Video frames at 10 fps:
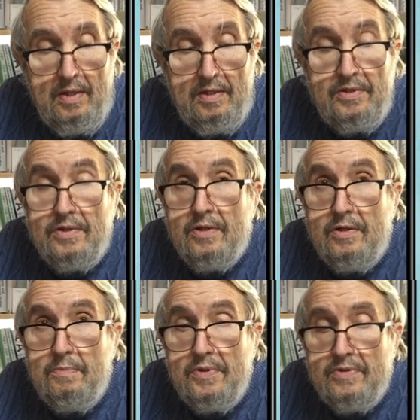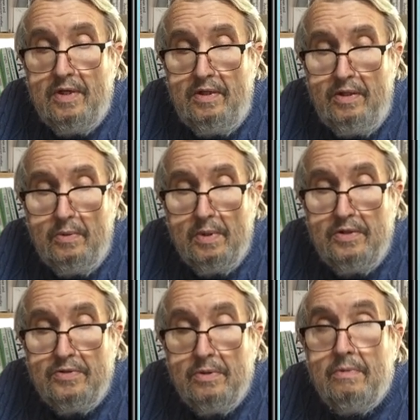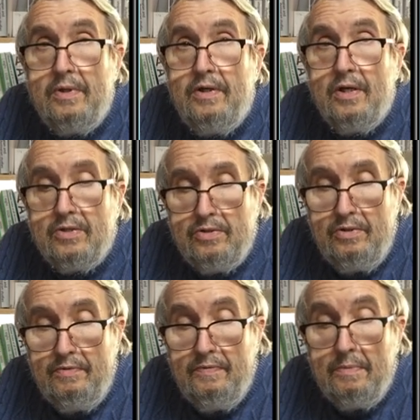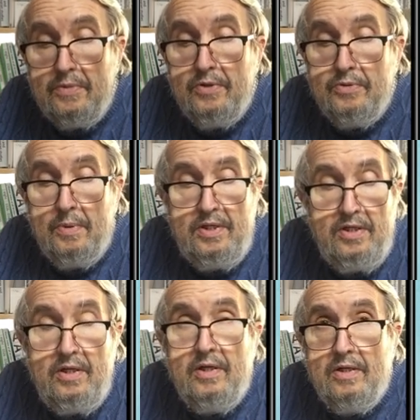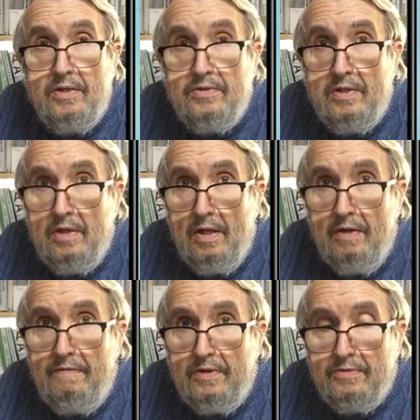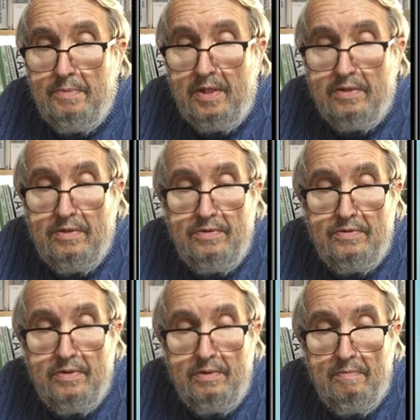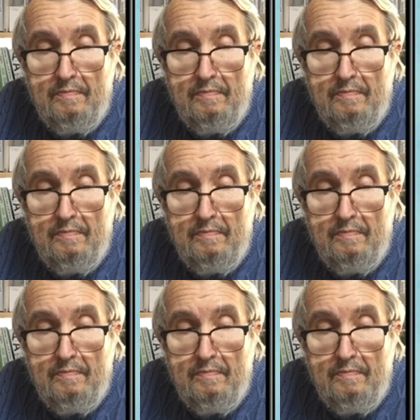This 30% equates to a reduction of up to 20 years in life expectancy.